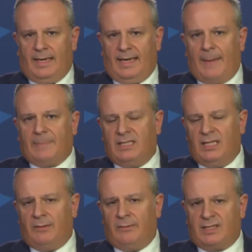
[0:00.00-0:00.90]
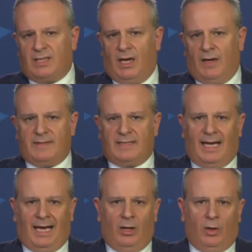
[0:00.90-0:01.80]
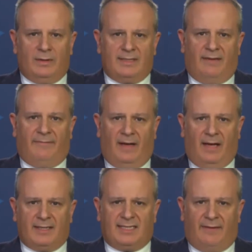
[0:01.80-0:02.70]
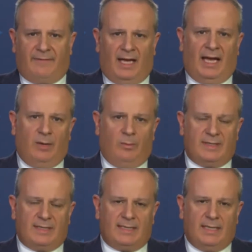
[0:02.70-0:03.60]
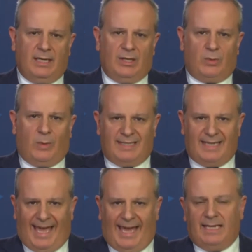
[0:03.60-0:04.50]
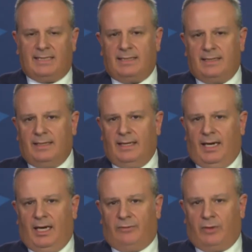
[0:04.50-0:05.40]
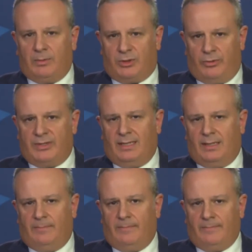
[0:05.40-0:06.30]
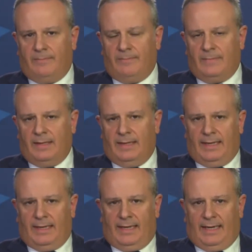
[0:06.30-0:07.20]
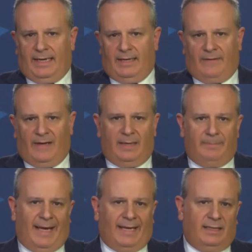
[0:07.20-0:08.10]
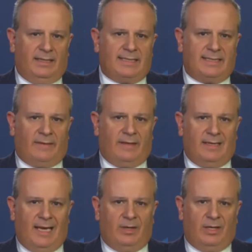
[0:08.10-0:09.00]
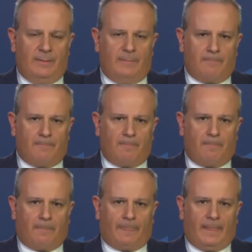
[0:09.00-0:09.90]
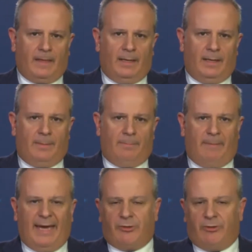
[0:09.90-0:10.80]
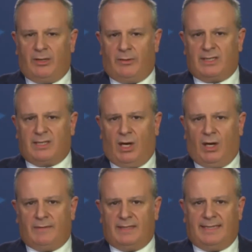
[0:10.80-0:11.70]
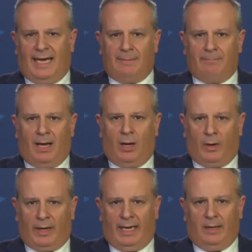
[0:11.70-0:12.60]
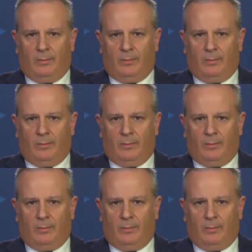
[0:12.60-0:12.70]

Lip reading: Captain in the reserves, Alon Safrai, was 28 and from Jerusalem. He fell in battle in southern Lebanon. Major in the reserves, Dan Maori,